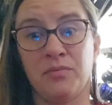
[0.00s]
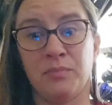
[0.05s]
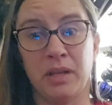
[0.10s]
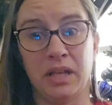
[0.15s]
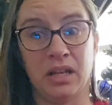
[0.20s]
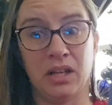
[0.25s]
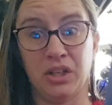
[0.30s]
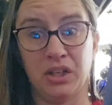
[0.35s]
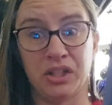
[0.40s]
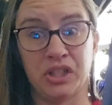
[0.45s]

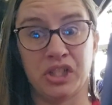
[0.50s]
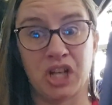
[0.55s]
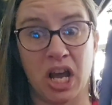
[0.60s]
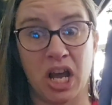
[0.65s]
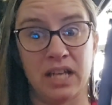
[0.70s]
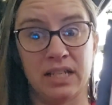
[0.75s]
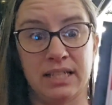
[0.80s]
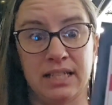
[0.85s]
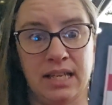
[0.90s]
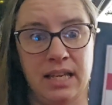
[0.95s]
me a good
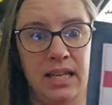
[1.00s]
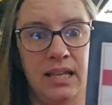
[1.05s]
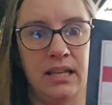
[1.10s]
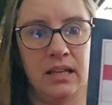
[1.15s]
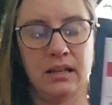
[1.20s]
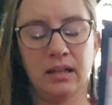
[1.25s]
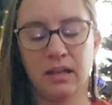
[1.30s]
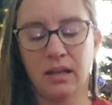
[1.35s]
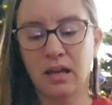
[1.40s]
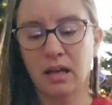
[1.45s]
chai tea.
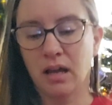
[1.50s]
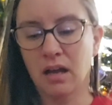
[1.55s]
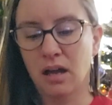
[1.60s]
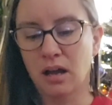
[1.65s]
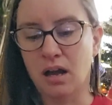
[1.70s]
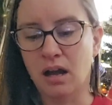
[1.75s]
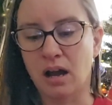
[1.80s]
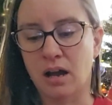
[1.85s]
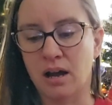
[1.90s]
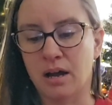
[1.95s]

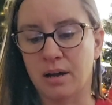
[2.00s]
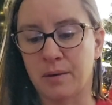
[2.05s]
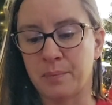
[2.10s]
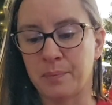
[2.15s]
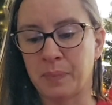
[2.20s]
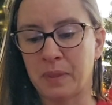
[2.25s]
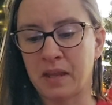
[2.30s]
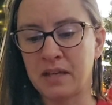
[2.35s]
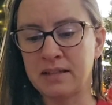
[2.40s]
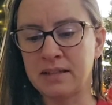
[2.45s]

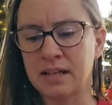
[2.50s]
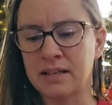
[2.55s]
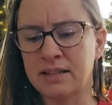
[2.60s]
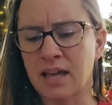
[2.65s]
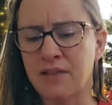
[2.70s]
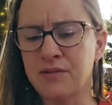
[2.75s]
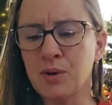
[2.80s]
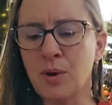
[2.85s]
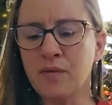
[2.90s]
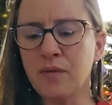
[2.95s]
It says,
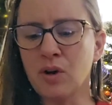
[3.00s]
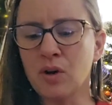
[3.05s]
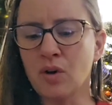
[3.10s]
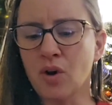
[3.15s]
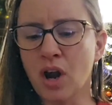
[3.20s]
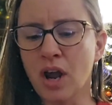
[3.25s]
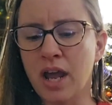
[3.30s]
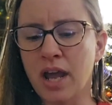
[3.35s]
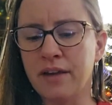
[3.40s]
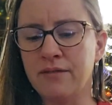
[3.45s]
have you ever
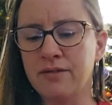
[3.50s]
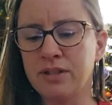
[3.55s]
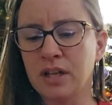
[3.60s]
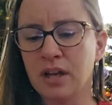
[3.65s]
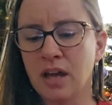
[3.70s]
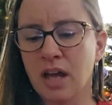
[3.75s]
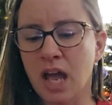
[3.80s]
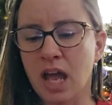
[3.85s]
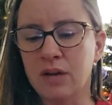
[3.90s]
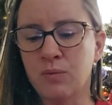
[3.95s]
craved
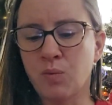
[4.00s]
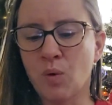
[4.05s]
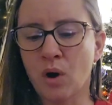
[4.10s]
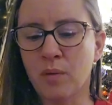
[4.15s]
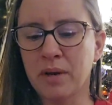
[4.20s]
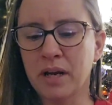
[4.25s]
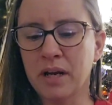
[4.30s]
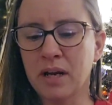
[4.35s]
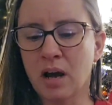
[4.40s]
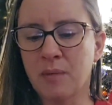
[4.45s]
a
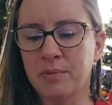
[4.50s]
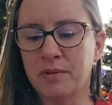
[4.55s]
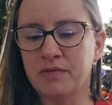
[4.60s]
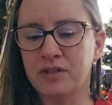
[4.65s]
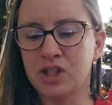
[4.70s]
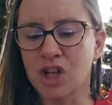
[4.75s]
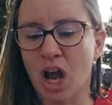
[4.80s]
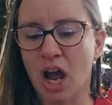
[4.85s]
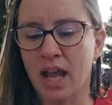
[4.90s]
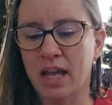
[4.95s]
warming cup of
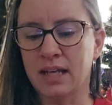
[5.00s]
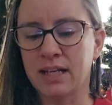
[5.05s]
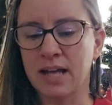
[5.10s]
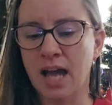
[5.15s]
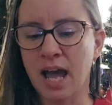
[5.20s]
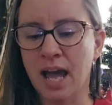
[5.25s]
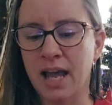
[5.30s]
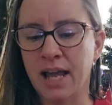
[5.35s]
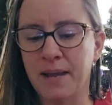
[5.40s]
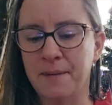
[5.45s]
chai at
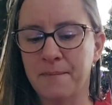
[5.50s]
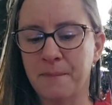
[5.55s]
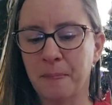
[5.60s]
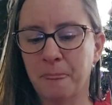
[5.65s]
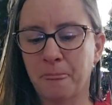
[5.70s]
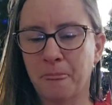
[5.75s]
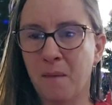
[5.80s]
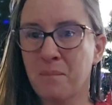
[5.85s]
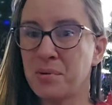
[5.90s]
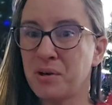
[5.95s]
night
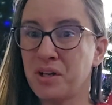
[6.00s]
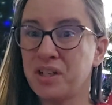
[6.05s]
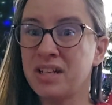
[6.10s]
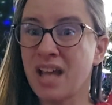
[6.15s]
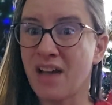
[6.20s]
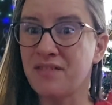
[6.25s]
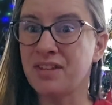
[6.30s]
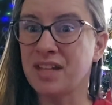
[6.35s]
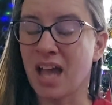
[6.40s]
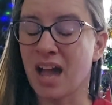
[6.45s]
but couldn't
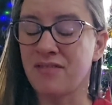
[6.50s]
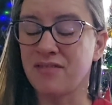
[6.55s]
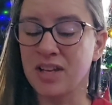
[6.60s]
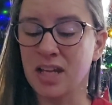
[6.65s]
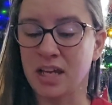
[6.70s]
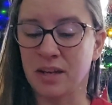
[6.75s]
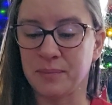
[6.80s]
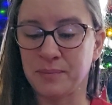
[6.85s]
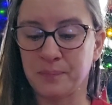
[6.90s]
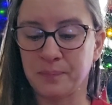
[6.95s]
have the
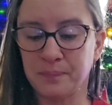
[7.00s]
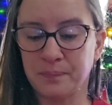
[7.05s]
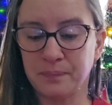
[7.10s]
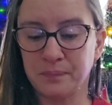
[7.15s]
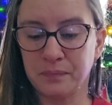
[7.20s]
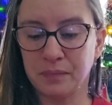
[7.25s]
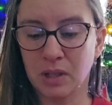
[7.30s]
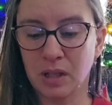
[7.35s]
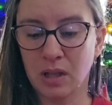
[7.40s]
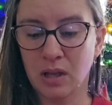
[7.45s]
caffeine?
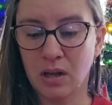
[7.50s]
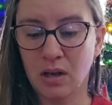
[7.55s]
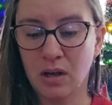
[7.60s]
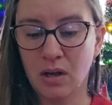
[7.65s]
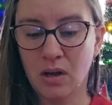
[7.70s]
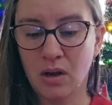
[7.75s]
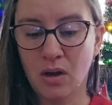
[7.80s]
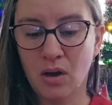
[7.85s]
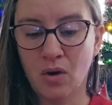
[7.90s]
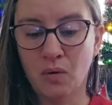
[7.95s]

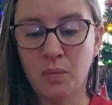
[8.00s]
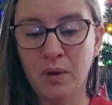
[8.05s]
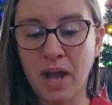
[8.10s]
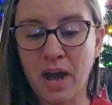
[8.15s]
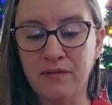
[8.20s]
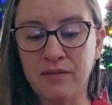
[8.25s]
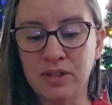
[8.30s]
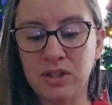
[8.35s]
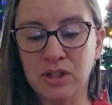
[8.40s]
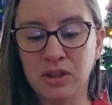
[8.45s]
We
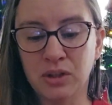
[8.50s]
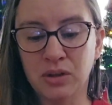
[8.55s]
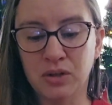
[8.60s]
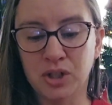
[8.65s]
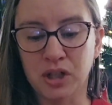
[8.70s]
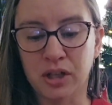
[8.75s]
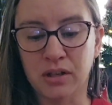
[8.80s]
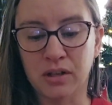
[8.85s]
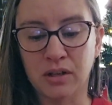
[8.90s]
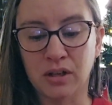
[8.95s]
have a
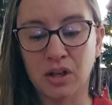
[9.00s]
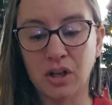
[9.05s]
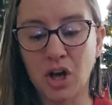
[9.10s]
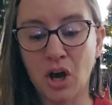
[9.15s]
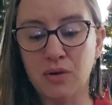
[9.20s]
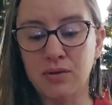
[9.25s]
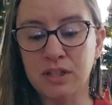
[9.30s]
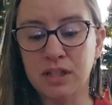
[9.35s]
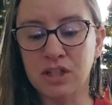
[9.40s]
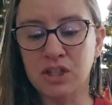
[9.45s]
solution.
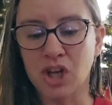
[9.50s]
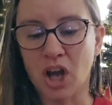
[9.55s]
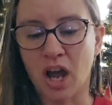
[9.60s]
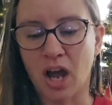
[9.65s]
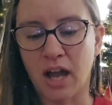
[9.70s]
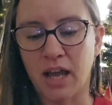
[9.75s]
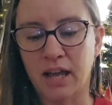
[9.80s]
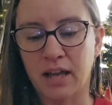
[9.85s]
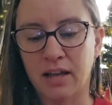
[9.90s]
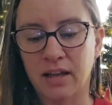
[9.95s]
Cozy
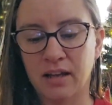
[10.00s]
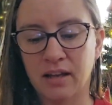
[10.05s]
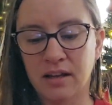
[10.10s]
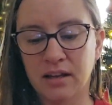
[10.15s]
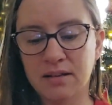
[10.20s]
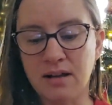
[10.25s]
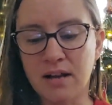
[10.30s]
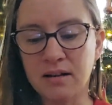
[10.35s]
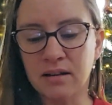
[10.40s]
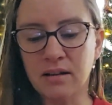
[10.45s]
Chai.
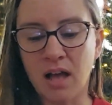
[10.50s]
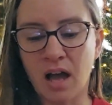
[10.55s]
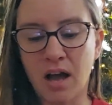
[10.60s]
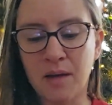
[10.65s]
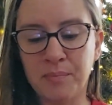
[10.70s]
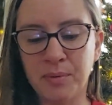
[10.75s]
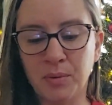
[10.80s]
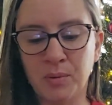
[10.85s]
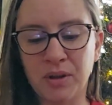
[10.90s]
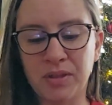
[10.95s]
Cuddle
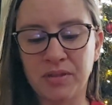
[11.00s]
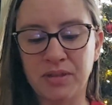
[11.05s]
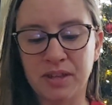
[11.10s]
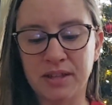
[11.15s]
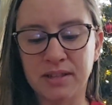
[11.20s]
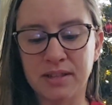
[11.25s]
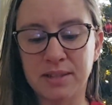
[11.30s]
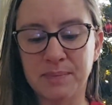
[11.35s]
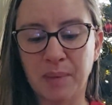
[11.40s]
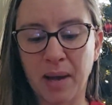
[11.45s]
up with
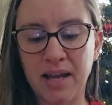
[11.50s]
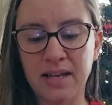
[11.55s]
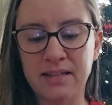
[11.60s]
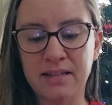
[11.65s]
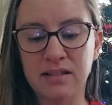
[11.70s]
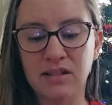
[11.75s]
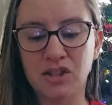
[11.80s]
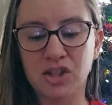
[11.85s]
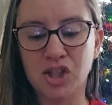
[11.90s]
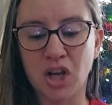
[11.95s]
this
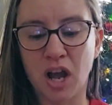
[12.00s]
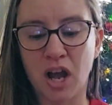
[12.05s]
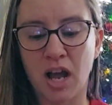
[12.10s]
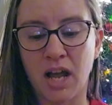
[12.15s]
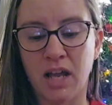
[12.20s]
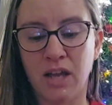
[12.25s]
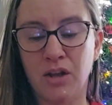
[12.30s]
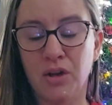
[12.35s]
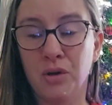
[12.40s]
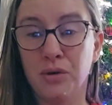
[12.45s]
spiced
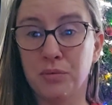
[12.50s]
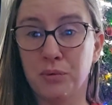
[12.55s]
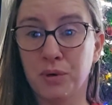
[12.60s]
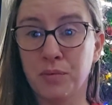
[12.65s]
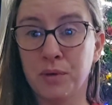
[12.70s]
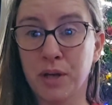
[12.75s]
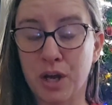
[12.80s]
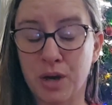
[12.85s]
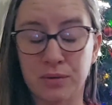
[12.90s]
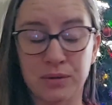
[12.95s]
chai
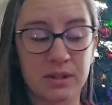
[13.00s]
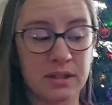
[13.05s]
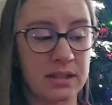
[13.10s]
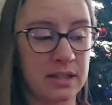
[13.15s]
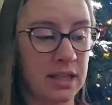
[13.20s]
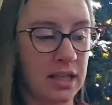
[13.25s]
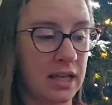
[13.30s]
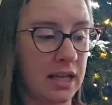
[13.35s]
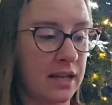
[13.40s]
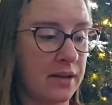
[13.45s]
Rubio's
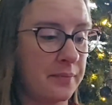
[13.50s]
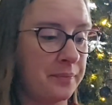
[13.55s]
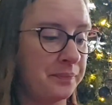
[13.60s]
tea.